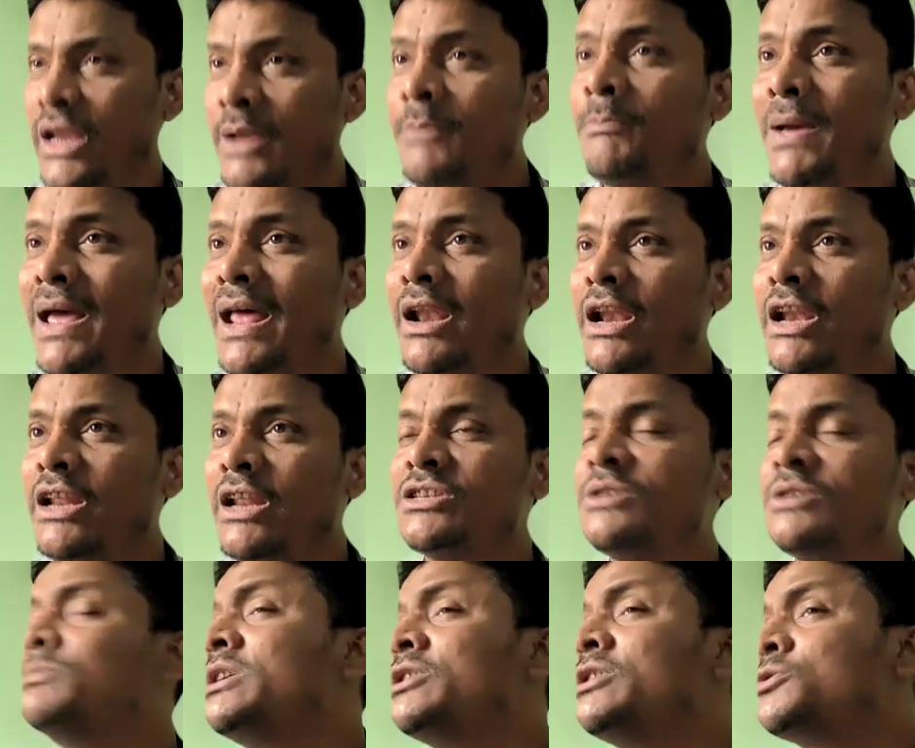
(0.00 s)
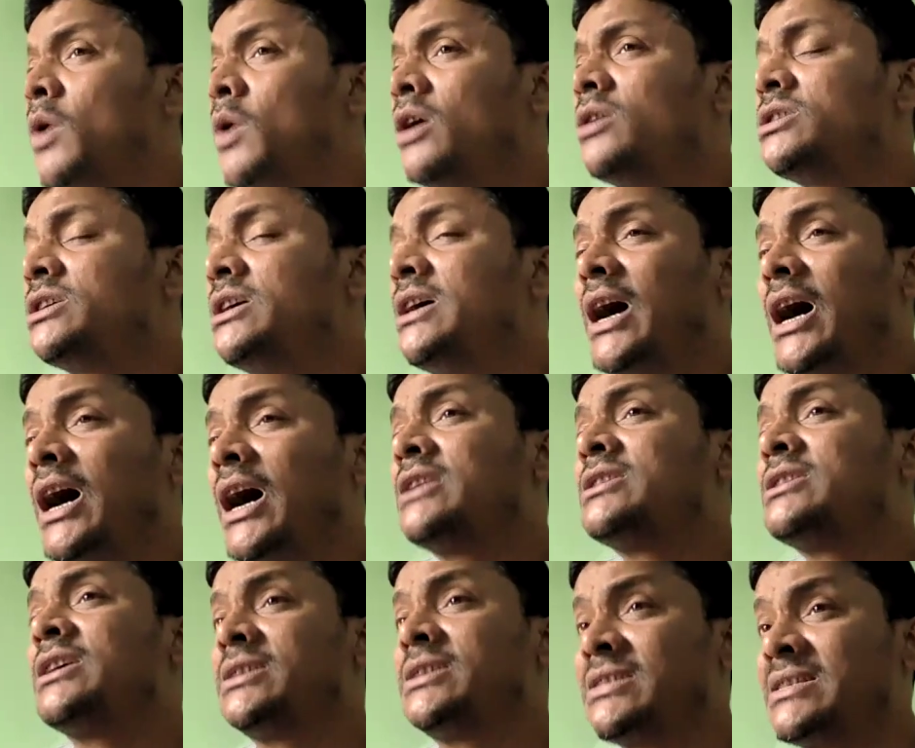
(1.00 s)
Imperialism is what?
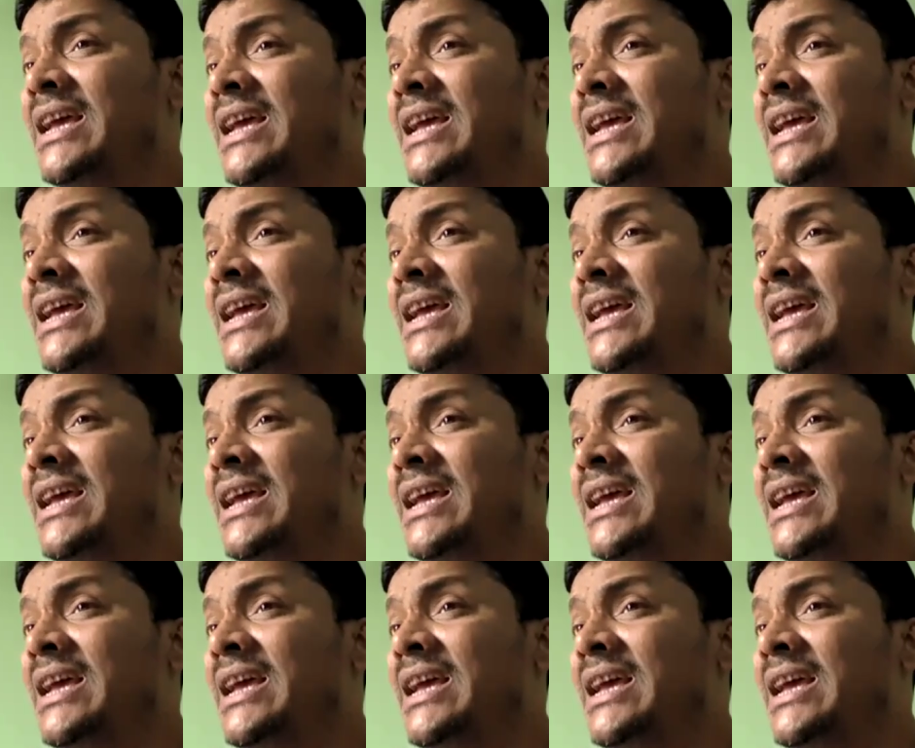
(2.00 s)
As a